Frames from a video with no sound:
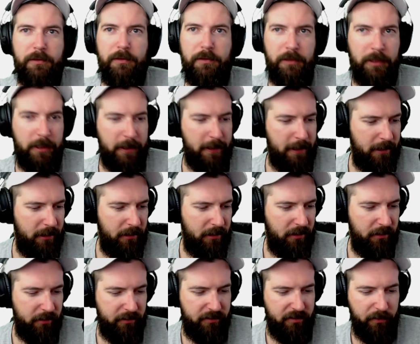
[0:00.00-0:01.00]
All right,
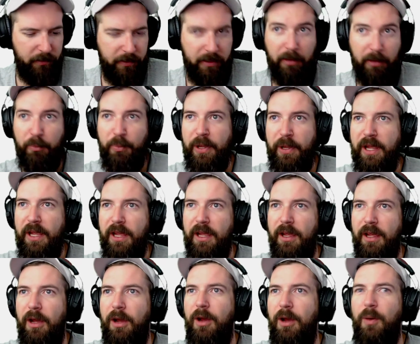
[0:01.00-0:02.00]
so we're gonna pick.
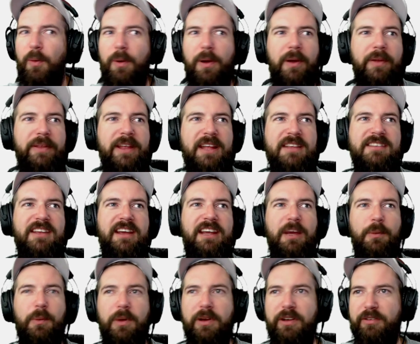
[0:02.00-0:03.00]
Oh, whoa, that
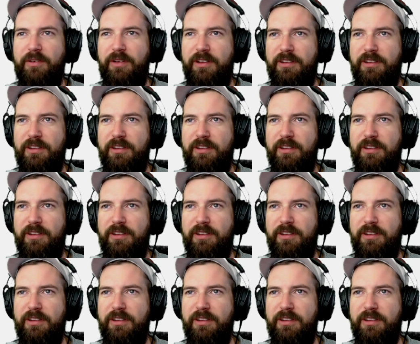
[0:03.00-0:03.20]
second one is really